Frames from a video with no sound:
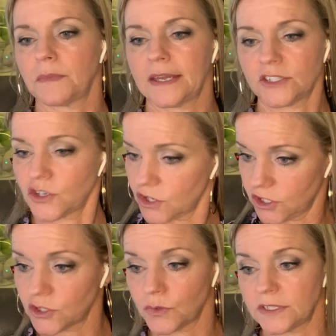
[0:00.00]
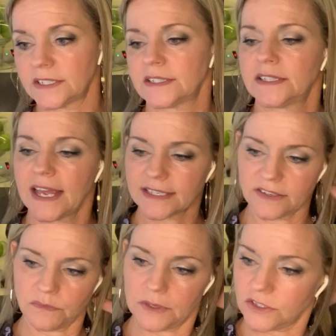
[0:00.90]
me at church when
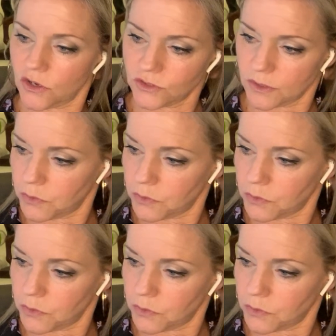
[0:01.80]
Detective Mendoza